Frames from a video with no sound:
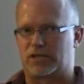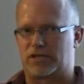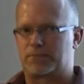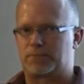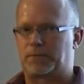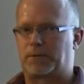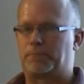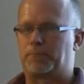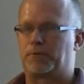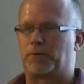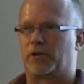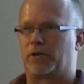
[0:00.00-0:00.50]
less
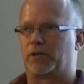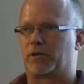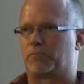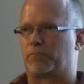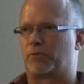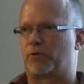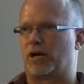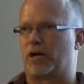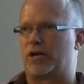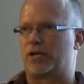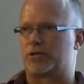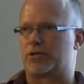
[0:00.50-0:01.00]
people on the
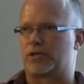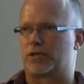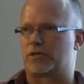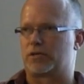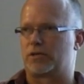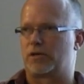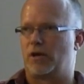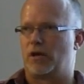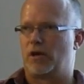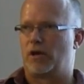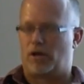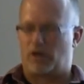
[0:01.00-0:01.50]

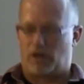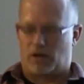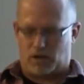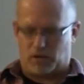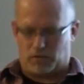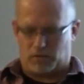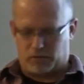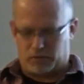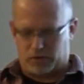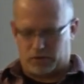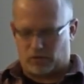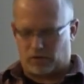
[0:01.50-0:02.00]
project.
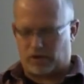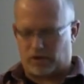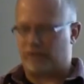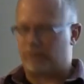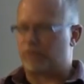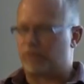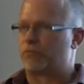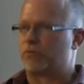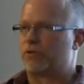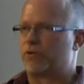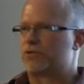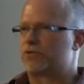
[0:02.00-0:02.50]
We don't
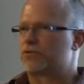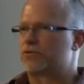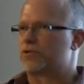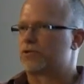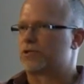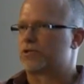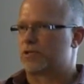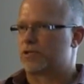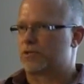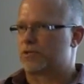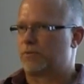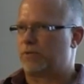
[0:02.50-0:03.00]
have the
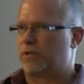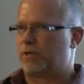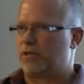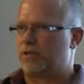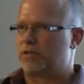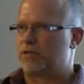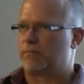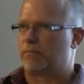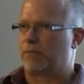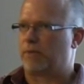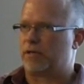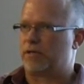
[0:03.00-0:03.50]
resources we
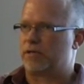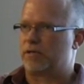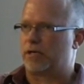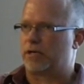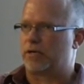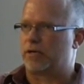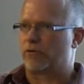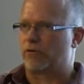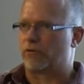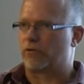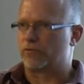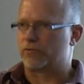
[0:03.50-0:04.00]
need to
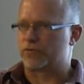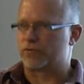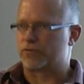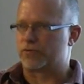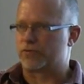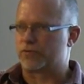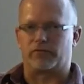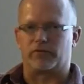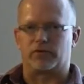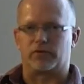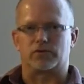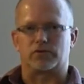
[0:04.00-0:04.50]
maintain our own
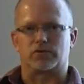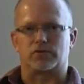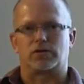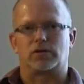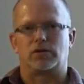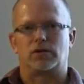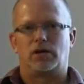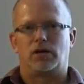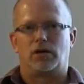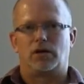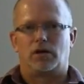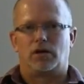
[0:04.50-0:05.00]

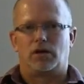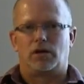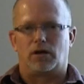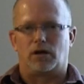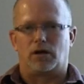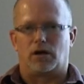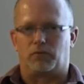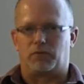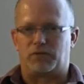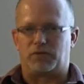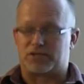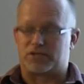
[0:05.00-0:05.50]
servers.
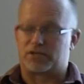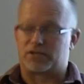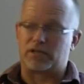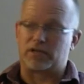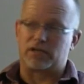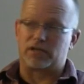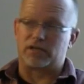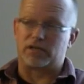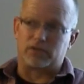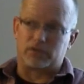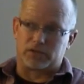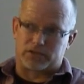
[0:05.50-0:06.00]
Uh, we
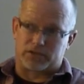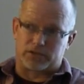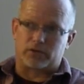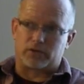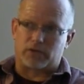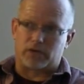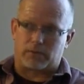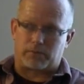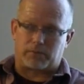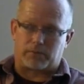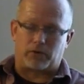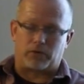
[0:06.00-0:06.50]
st- still
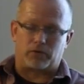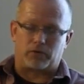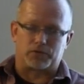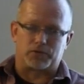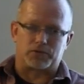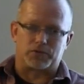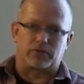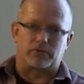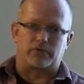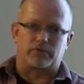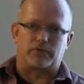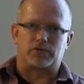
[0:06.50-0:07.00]
kept our own
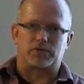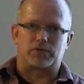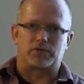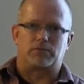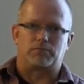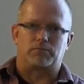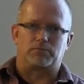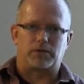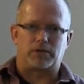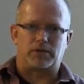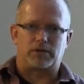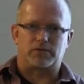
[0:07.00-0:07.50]
servers
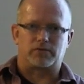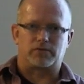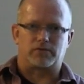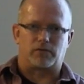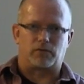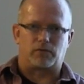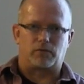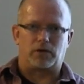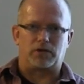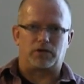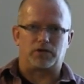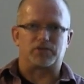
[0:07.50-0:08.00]
in place
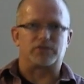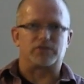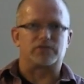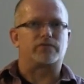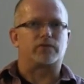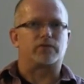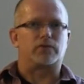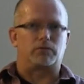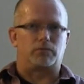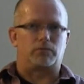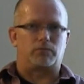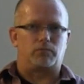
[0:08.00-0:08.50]
for a while just
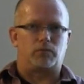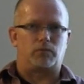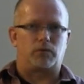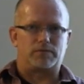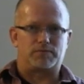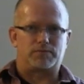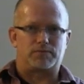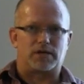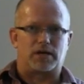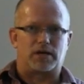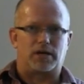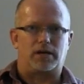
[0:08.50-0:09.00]
for the
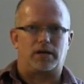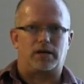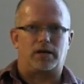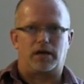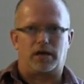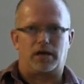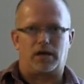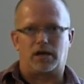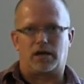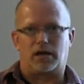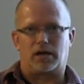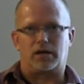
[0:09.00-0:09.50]
website
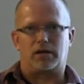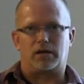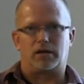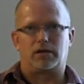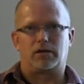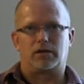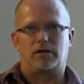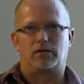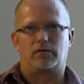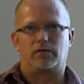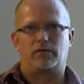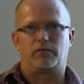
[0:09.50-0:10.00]
and
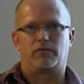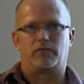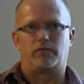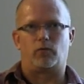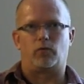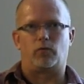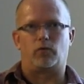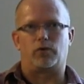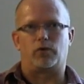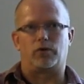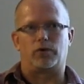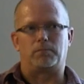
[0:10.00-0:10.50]

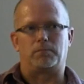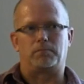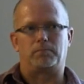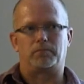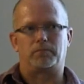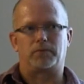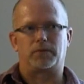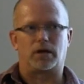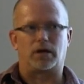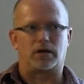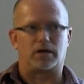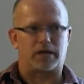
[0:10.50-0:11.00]
for
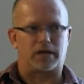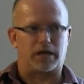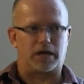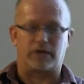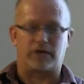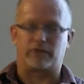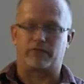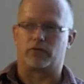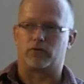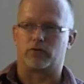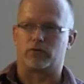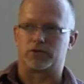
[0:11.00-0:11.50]
uh,
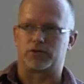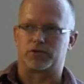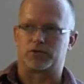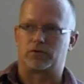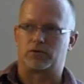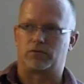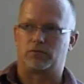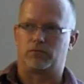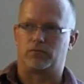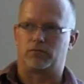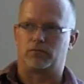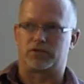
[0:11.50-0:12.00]
CakeForge,
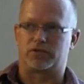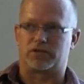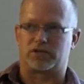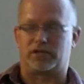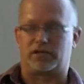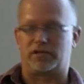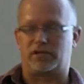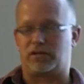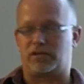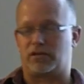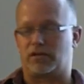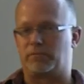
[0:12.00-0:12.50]
which I
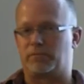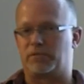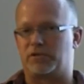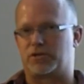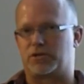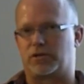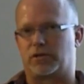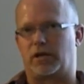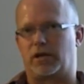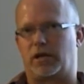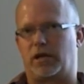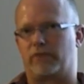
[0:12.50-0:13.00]

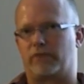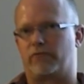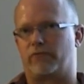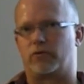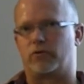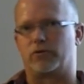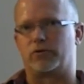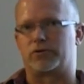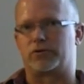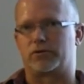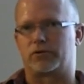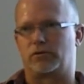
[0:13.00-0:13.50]
decommissioned
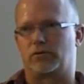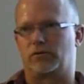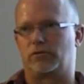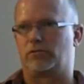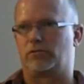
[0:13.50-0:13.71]
CakeForge